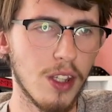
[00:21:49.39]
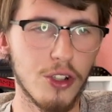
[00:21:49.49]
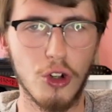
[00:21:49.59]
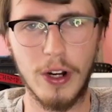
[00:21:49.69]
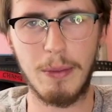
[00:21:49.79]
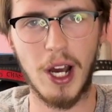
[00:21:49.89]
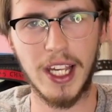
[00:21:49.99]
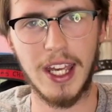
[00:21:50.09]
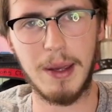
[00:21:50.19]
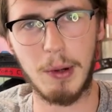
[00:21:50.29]
Sure, he might
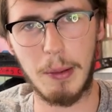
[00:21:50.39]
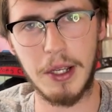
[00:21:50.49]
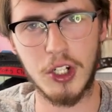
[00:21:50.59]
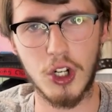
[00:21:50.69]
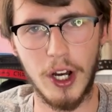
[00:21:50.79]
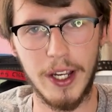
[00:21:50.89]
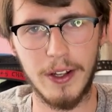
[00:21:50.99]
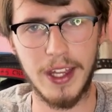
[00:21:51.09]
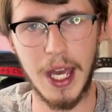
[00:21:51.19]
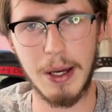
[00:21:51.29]
get hit by a big shot
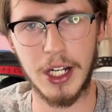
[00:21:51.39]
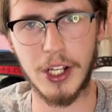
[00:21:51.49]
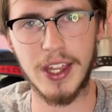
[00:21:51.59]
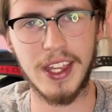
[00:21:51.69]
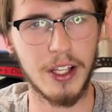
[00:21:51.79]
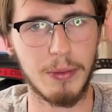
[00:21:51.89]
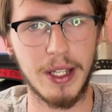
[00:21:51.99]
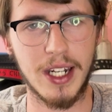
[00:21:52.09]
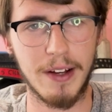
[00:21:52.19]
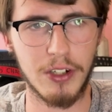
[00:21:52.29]
here and there. I don't think it'll
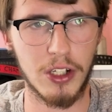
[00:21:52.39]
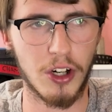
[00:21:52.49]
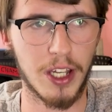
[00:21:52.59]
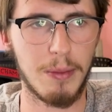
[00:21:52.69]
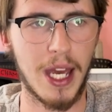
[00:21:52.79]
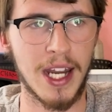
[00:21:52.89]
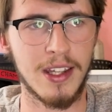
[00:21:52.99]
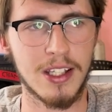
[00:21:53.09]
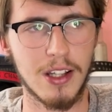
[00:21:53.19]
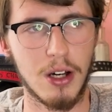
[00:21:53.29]
be enough to knock him out at
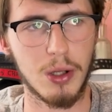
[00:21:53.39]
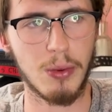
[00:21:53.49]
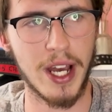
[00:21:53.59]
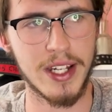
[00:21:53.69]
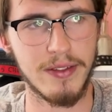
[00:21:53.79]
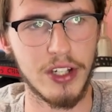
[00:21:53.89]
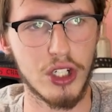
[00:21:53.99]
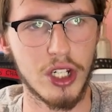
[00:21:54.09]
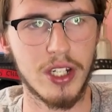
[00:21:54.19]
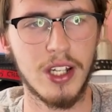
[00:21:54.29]
this lower weight
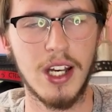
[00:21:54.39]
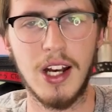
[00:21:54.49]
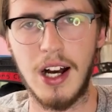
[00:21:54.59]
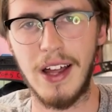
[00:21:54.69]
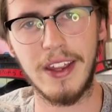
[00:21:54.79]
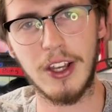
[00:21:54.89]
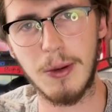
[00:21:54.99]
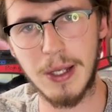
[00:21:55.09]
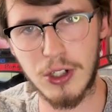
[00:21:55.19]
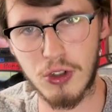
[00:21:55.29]
division. I think
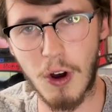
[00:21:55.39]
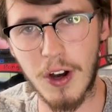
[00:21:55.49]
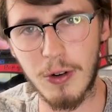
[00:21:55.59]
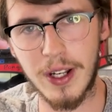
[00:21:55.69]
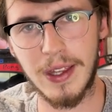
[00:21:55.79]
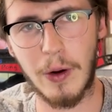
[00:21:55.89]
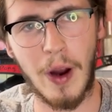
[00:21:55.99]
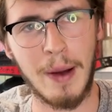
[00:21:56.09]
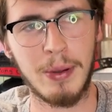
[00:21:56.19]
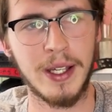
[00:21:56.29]
he'll be stronger in the
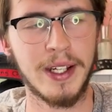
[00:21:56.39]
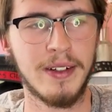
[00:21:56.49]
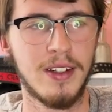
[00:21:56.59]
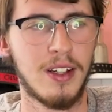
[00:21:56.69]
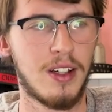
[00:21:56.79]
grappling.